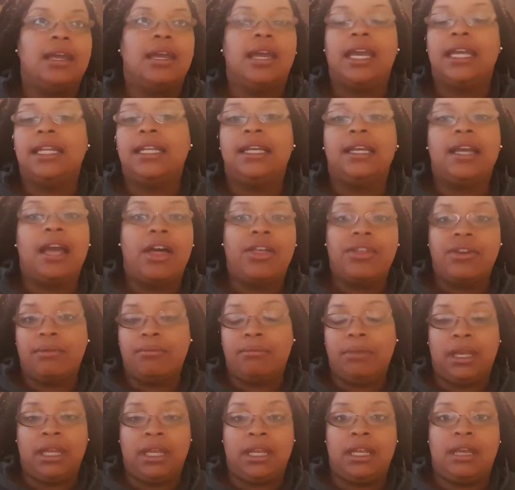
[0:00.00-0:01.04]
any other
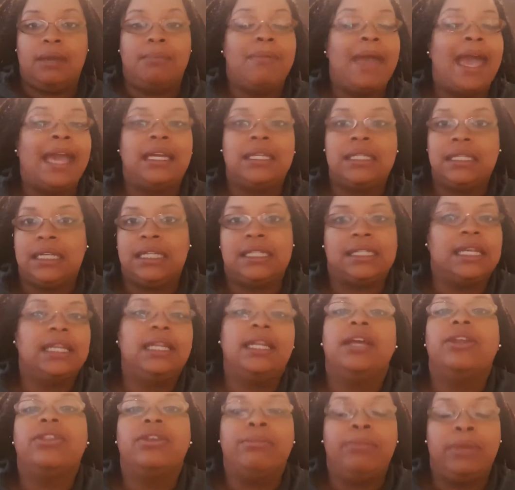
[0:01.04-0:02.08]
media, magazines,
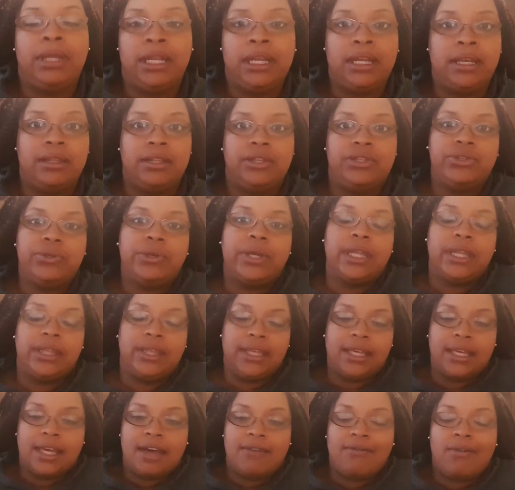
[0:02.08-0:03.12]
any other media that you can
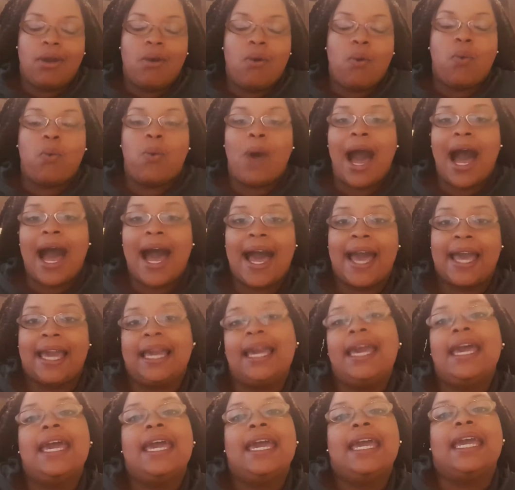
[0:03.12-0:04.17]
think of, and why
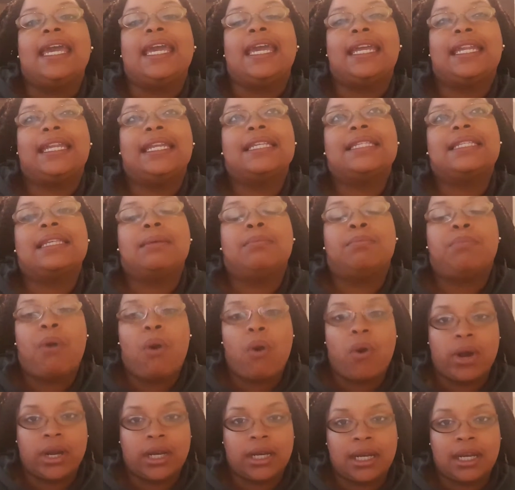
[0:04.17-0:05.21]
it is
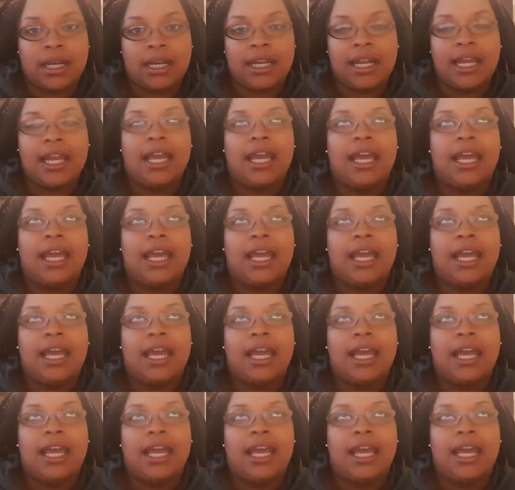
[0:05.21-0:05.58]
important.